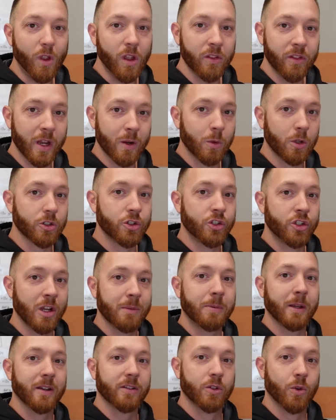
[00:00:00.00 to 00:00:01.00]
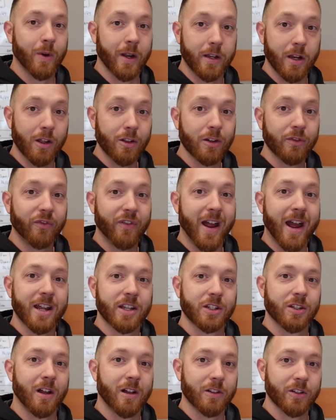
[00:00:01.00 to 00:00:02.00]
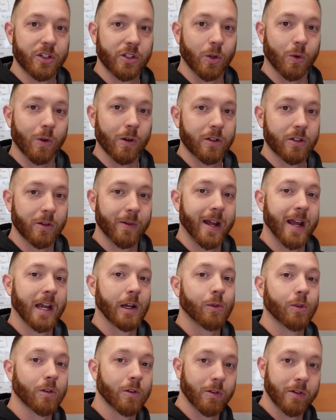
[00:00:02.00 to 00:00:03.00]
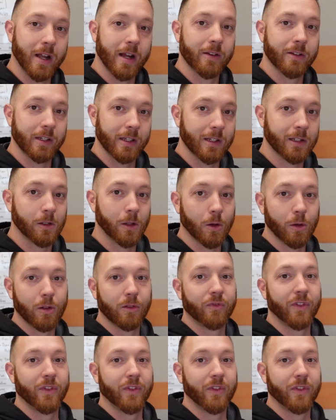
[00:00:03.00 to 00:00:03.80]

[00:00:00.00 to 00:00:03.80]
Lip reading: they will ship it to another Fastenal store. And so Hank will go down to his local